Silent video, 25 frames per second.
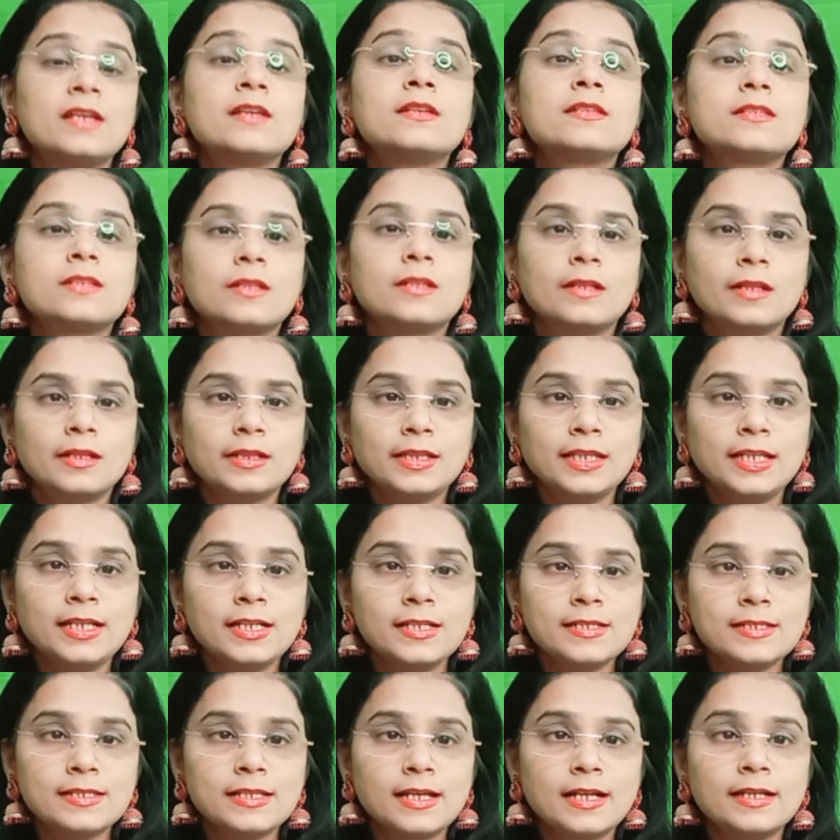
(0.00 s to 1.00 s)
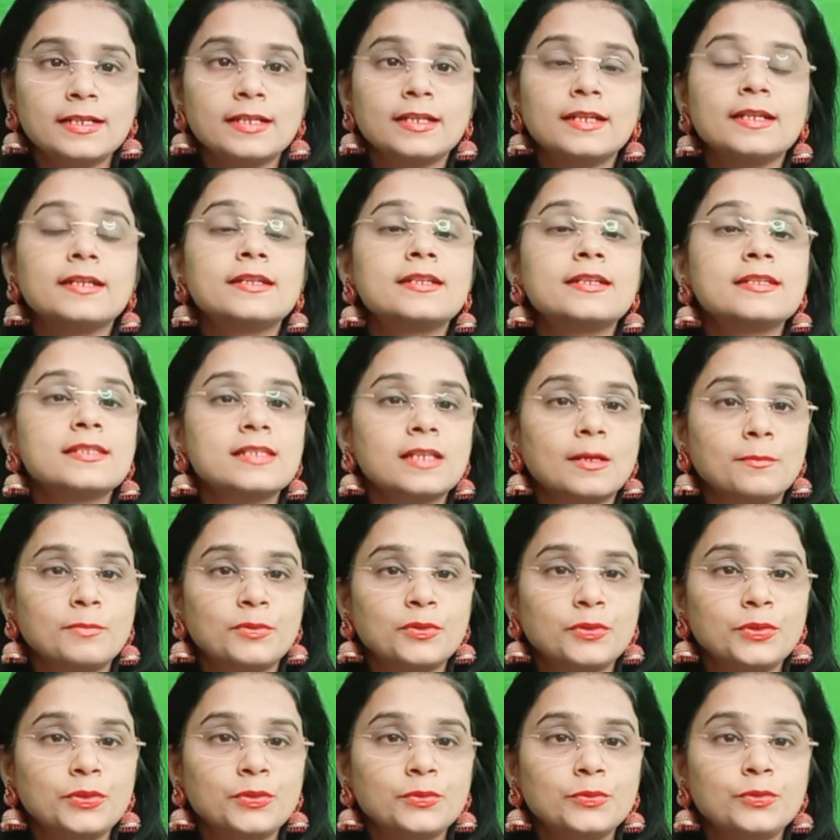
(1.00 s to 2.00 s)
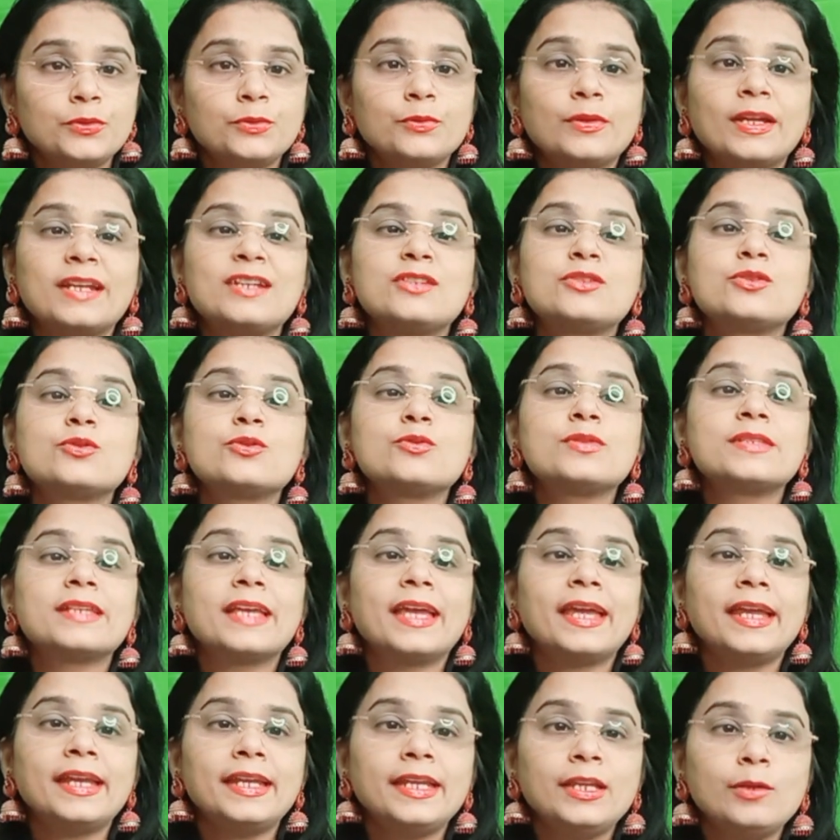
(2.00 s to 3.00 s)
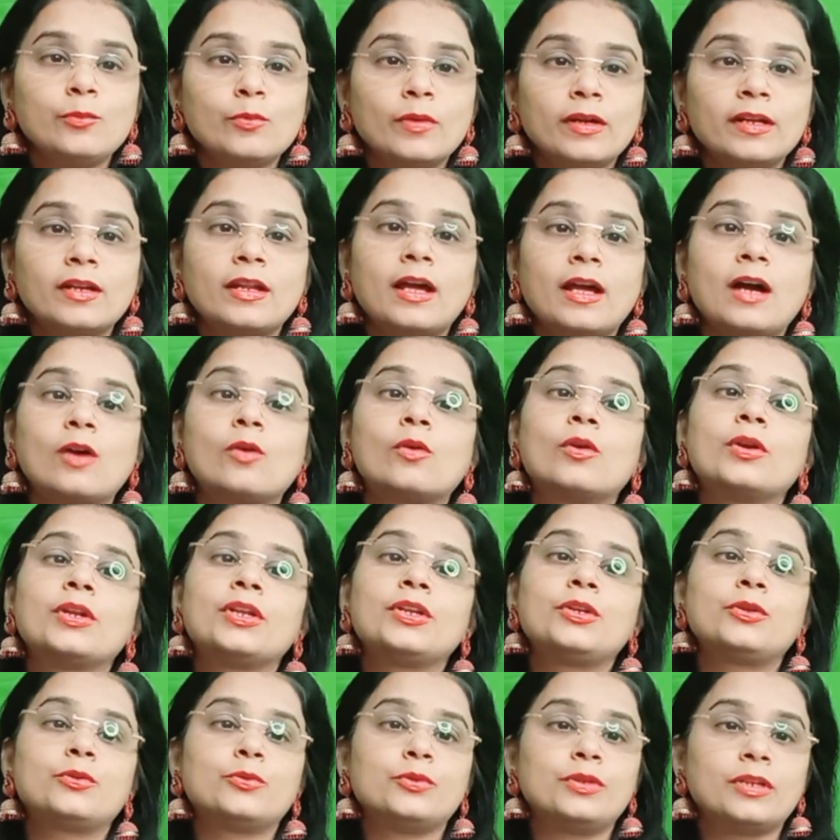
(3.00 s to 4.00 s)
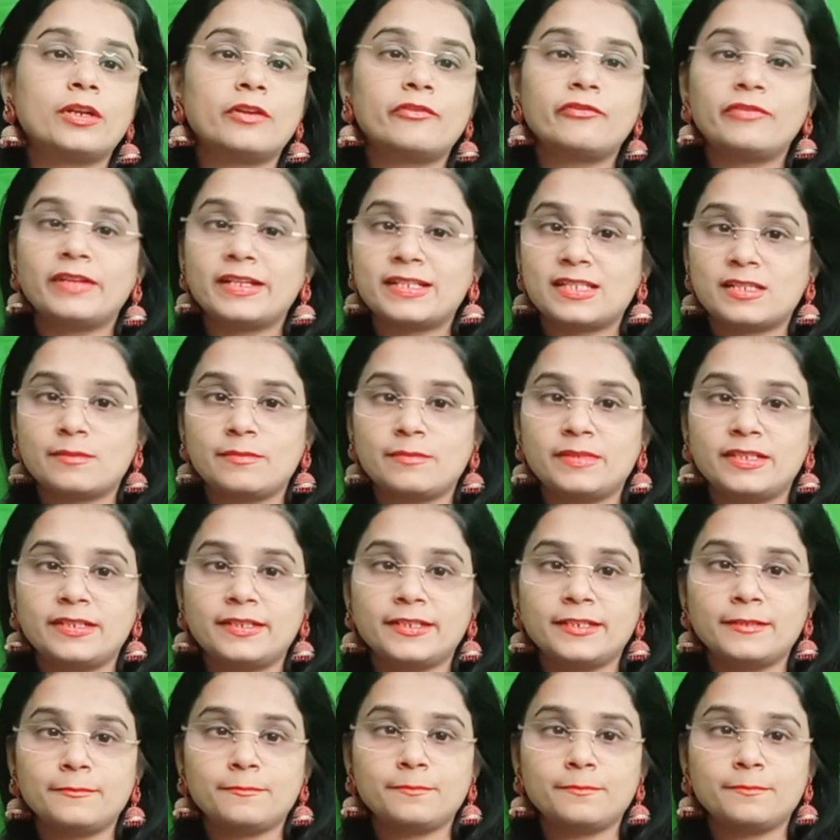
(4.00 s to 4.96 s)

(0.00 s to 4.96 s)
So the thing is that it is up to you. You can choose any one according to your flexibility,